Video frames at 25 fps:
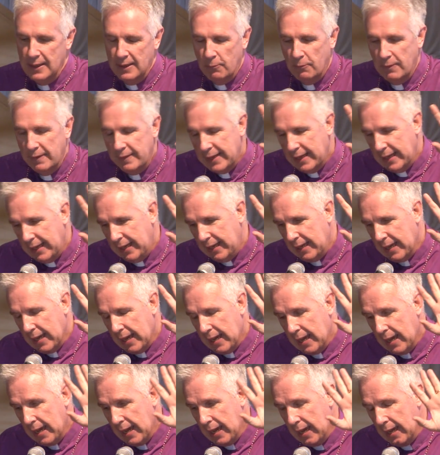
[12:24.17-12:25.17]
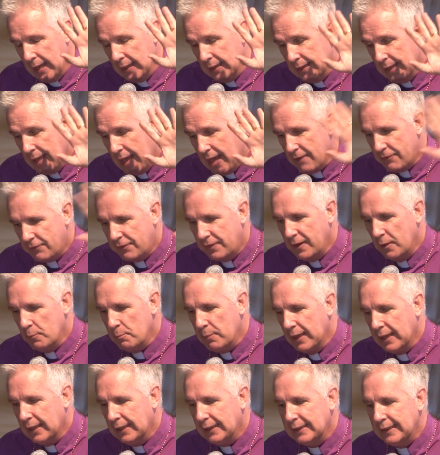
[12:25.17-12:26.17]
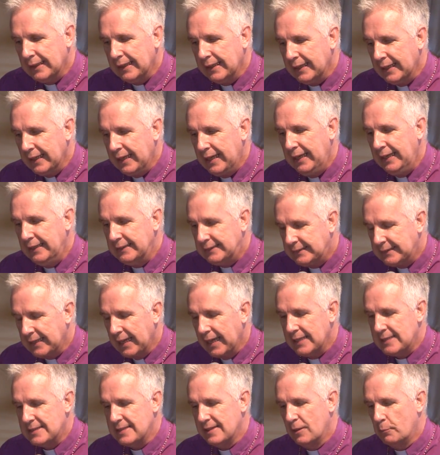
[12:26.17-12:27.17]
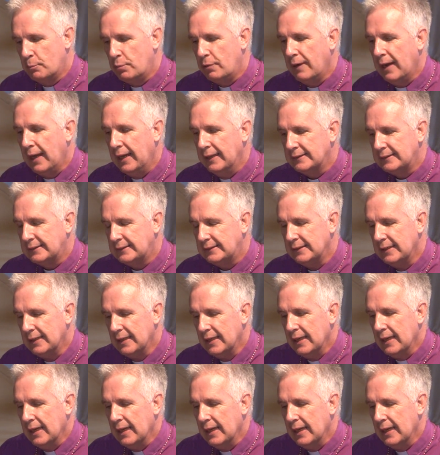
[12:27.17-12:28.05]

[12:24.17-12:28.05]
when they left their building, he said to the press,